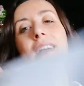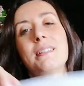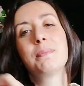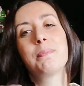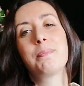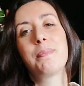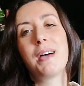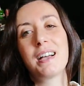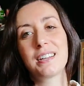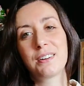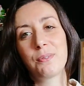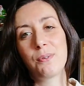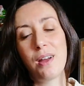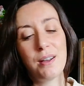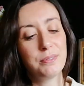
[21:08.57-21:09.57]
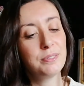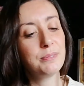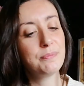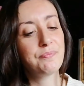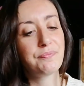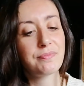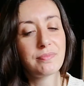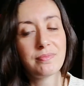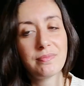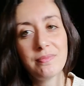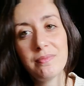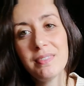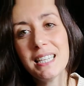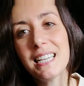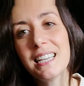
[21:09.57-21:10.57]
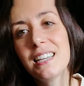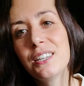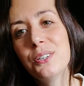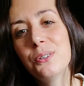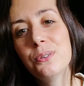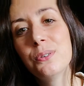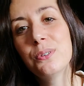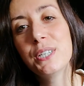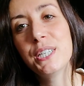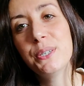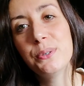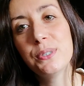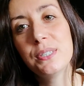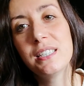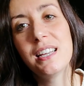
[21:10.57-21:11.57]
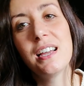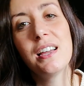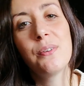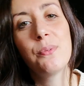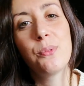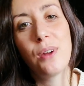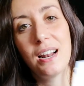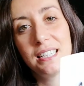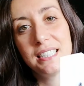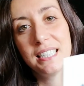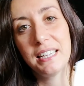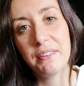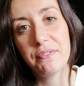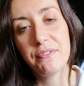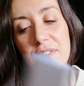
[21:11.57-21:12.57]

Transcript: background, you use the relative